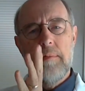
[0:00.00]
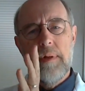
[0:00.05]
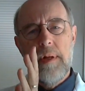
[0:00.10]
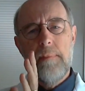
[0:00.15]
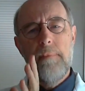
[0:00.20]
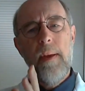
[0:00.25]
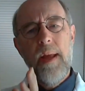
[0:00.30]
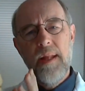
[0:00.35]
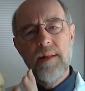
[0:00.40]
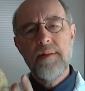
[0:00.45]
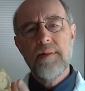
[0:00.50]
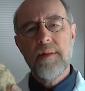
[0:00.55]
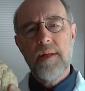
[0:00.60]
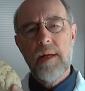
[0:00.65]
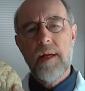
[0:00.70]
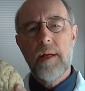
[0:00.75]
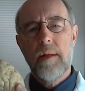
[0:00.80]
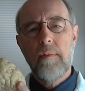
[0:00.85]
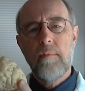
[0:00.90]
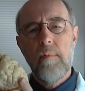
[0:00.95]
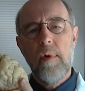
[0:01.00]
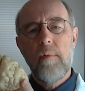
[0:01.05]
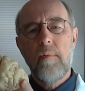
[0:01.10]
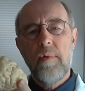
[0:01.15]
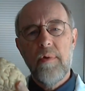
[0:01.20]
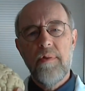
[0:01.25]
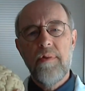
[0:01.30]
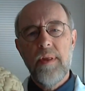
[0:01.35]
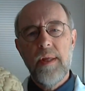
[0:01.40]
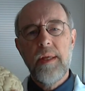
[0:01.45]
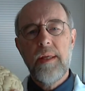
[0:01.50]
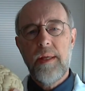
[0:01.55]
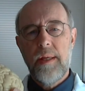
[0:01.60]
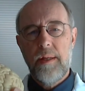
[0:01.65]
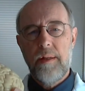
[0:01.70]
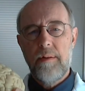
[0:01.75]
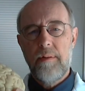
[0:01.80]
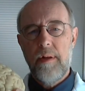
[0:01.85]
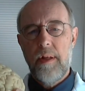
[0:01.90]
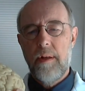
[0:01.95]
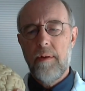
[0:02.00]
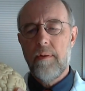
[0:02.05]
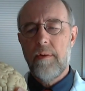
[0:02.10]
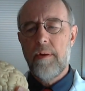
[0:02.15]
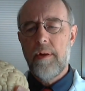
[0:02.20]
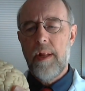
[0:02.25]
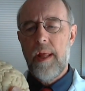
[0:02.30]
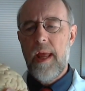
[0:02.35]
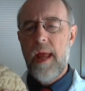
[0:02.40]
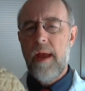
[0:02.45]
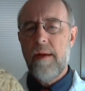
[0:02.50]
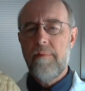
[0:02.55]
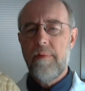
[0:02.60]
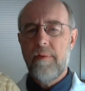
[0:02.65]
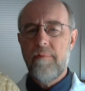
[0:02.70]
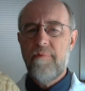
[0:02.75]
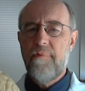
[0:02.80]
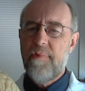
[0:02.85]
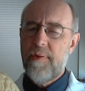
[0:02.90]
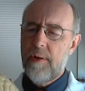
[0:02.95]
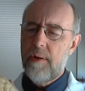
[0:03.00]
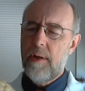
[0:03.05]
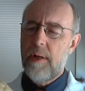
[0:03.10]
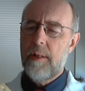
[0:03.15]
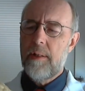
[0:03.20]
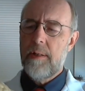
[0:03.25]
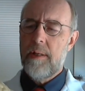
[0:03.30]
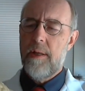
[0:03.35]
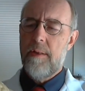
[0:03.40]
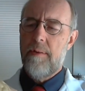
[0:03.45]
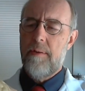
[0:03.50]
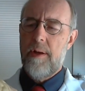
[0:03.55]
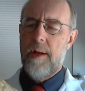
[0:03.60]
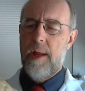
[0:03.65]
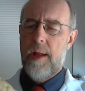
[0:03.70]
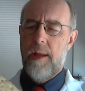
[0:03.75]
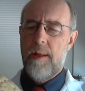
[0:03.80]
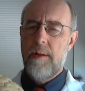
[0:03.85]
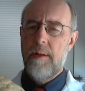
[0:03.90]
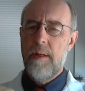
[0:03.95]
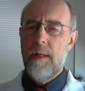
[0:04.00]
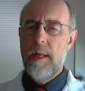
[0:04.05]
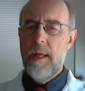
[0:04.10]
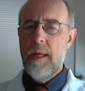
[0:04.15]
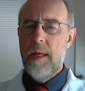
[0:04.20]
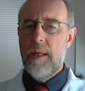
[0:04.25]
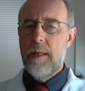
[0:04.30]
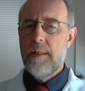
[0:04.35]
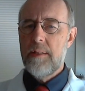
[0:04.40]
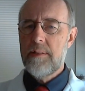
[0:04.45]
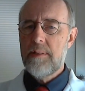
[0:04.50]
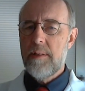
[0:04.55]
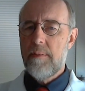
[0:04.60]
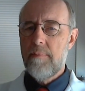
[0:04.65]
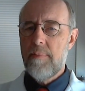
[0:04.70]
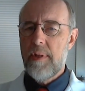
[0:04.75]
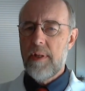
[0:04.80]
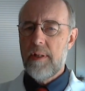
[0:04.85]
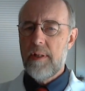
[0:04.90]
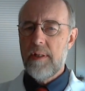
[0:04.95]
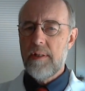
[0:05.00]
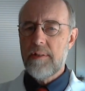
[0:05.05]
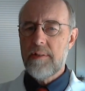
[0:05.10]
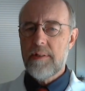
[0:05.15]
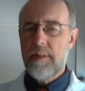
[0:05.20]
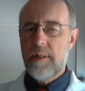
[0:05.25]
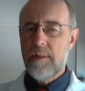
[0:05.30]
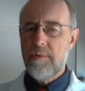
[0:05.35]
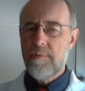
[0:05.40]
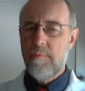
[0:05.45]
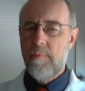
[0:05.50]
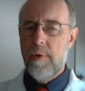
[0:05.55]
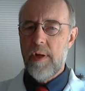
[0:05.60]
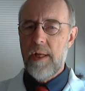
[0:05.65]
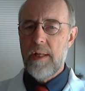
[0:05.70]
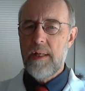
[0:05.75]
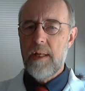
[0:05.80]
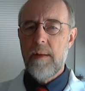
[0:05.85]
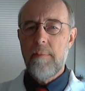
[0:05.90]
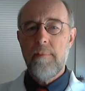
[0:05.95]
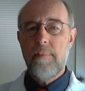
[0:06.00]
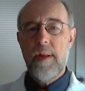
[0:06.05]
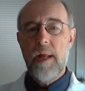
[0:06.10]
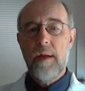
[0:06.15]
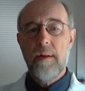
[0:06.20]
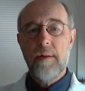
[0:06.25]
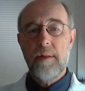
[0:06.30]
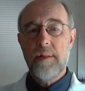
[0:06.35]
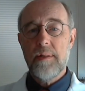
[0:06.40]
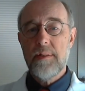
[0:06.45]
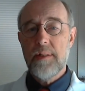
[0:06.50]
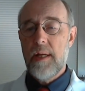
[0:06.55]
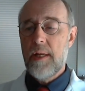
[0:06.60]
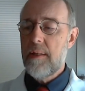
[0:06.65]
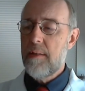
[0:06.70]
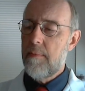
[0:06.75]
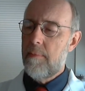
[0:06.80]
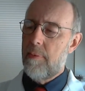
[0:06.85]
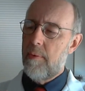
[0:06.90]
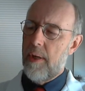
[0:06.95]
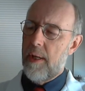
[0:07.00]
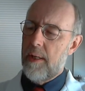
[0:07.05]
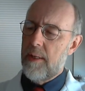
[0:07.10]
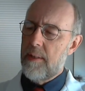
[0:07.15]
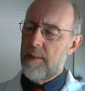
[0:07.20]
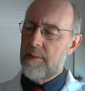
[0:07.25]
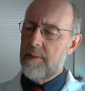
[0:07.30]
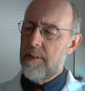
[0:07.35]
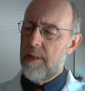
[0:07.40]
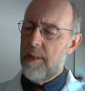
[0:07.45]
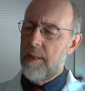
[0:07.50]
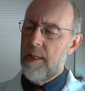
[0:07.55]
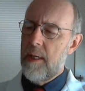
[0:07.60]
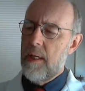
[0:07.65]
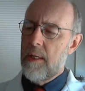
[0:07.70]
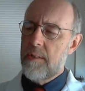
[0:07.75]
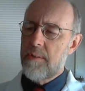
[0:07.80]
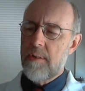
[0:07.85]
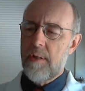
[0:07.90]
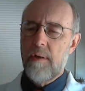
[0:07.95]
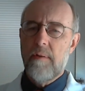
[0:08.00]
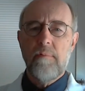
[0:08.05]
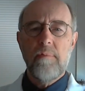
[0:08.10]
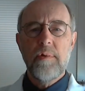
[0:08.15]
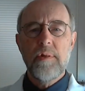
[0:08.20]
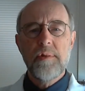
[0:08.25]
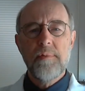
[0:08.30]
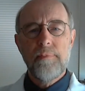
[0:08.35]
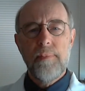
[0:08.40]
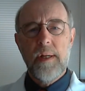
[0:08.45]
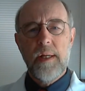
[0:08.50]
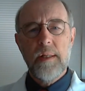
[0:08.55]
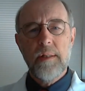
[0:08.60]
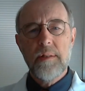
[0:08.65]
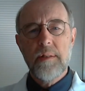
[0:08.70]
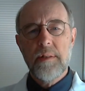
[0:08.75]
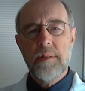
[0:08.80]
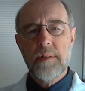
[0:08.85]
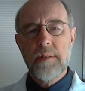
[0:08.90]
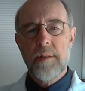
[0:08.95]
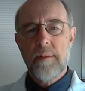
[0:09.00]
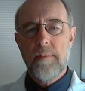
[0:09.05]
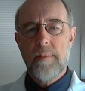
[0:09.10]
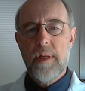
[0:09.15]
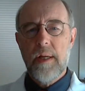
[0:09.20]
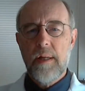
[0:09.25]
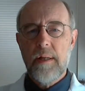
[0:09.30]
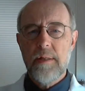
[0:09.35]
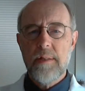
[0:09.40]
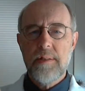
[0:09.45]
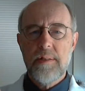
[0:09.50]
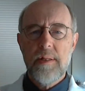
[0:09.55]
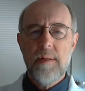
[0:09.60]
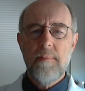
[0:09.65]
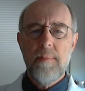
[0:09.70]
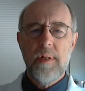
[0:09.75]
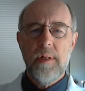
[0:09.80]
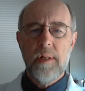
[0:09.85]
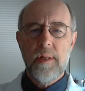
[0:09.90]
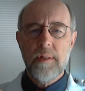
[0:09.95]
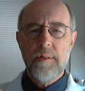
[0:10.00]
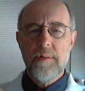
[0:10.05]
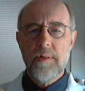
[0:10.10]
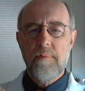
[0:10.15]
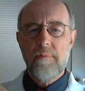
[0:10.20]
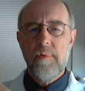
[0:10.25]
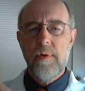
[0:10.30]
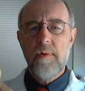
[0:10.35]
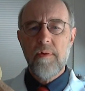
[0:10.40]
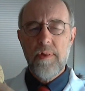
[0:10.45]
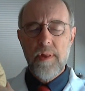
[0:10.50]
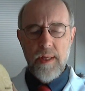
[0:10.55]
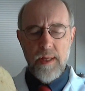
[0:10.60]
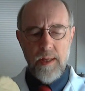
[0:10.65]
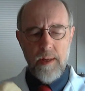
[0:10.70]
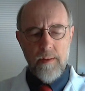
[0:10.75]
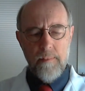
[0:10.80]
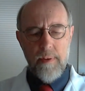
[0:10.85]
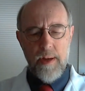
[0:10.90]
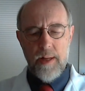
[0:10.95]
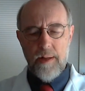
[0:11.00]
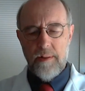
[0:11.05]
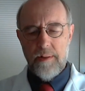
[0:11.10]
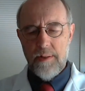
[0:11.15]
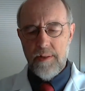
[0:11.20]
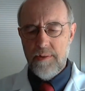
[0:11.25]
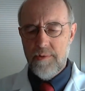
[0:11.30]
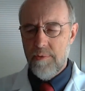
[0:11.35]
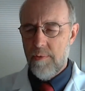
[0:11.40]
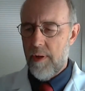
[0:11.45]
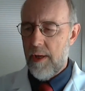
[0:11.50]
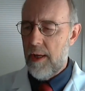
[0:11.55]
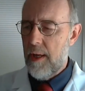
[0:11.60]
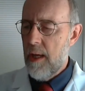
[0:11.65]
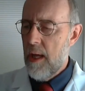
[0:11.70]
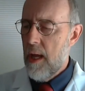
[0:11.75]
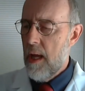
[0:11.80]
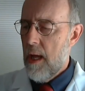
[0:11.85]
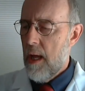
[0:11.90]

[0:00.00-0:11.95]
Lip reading: depends on what we're thinking in order to have it. Fear, on the other hand, is something that starts way deep down inside the brain as a sort of response to some kind of stimulus. So if we were thinking about it this way,